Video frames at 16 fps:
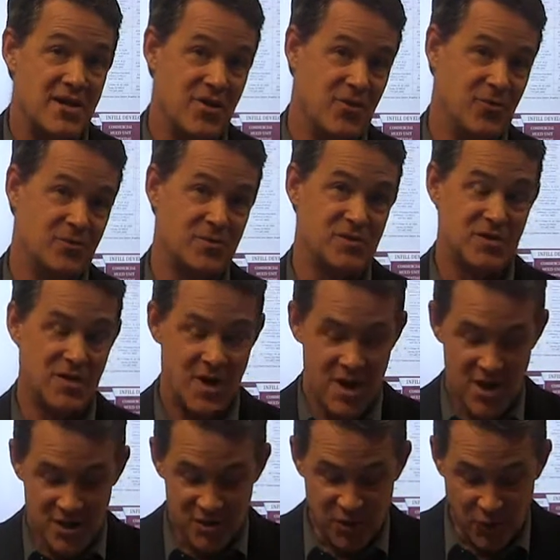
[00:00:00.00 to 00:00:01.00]
homes?
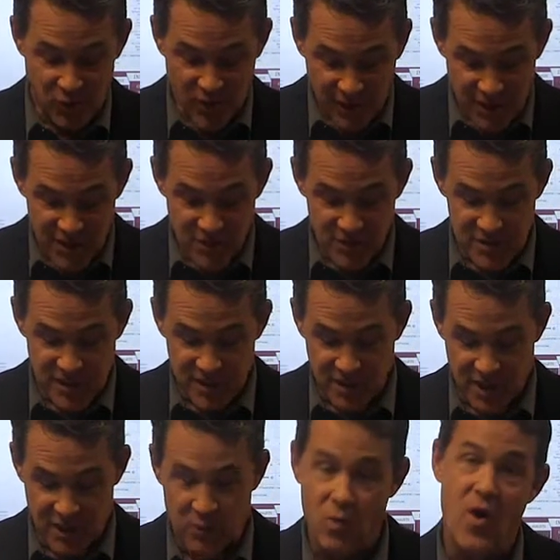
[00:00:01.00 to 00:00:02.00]
So what I'd like to do is I'd like to
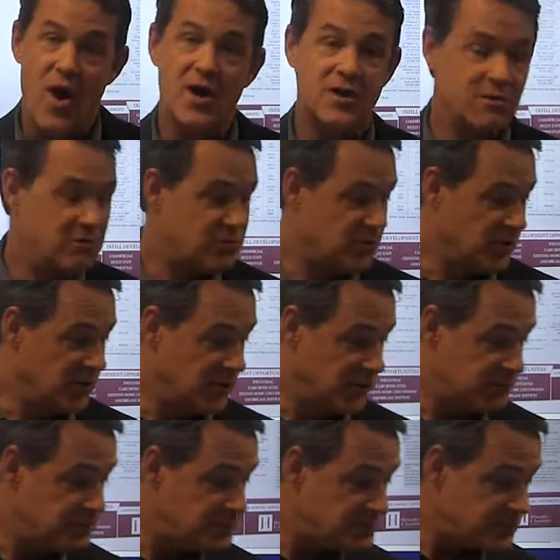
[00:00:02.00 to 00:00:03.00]
kind of walk you
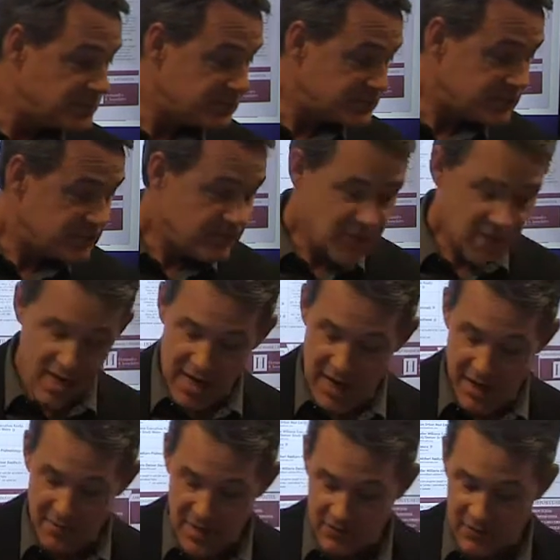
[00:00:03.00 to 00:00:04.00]
through
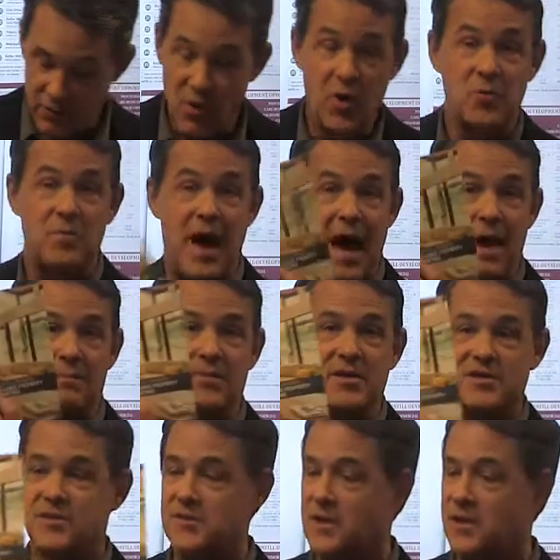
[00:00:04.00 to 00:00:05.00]
a bit of a roadmap.
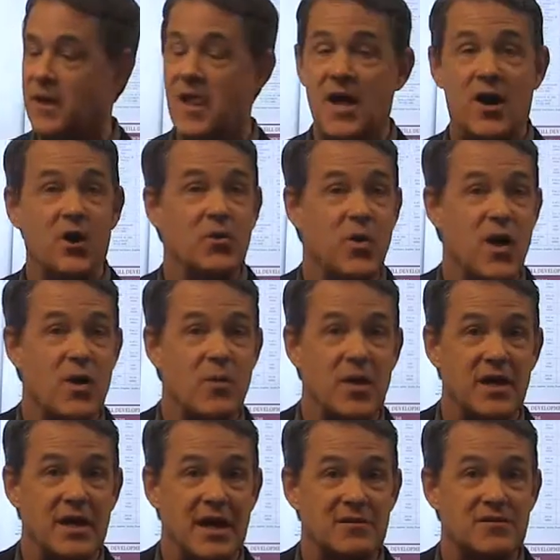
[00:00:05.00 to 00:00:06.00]
This is a great
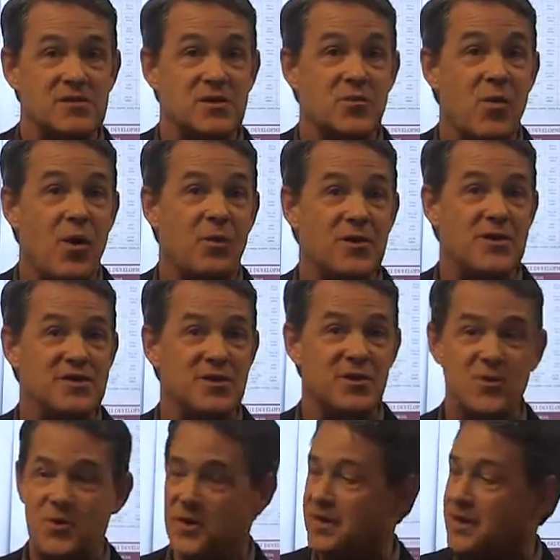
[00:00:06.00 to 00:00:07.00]
way to kind of see what we
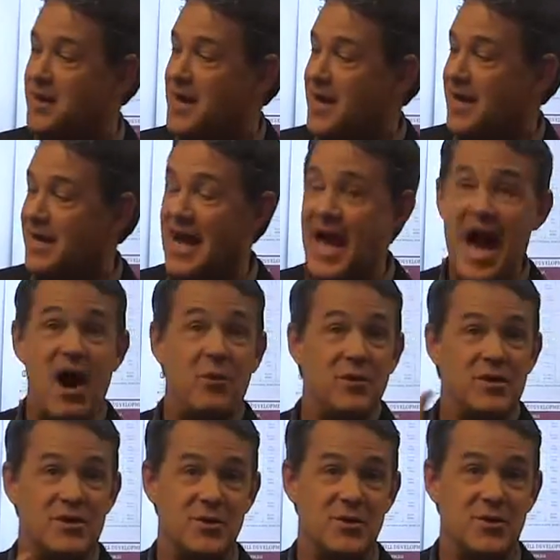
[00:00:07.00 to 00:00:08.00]
do and how
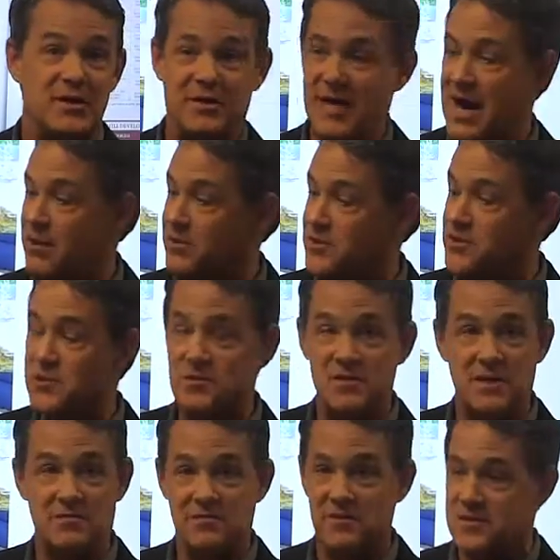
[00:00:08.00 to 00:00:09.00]
we do it and how it's so
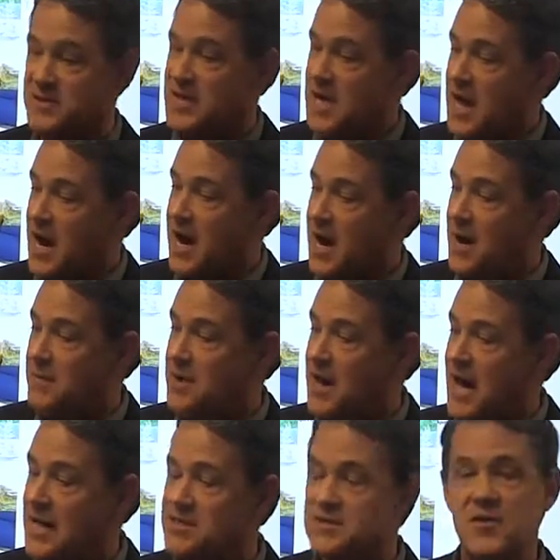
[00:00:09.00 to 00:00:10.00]
different.
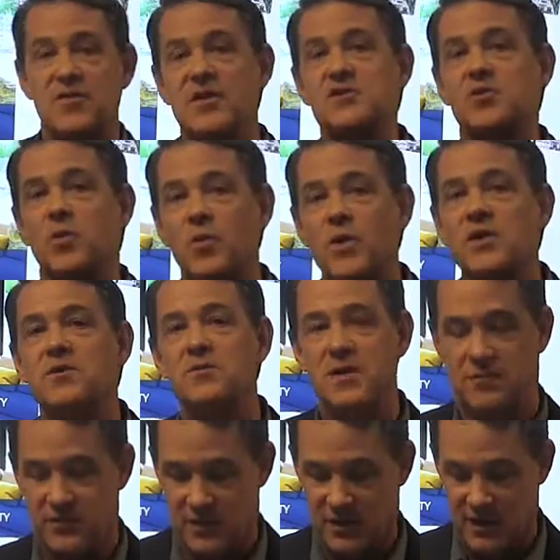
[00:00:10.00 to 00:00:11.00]
As to the things that we do
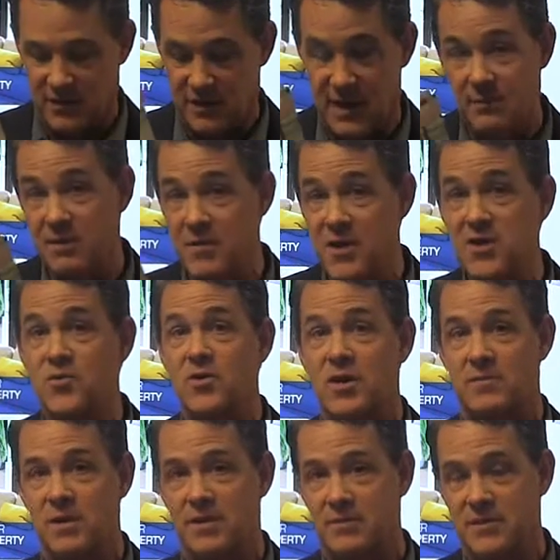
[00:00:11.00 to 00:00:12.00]
differently, I'm going to make you a
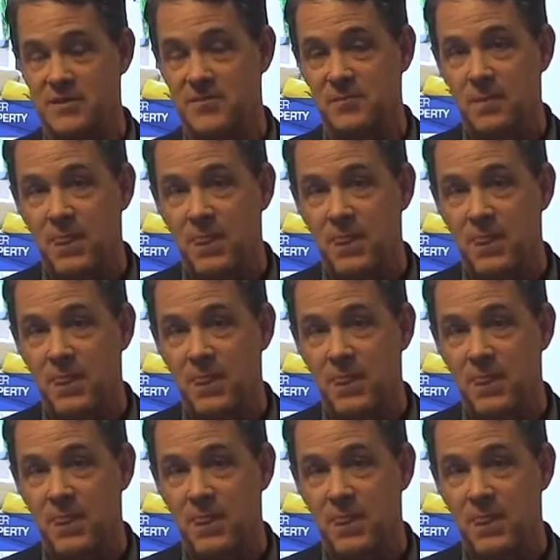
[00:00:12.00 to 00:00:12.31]
commitment.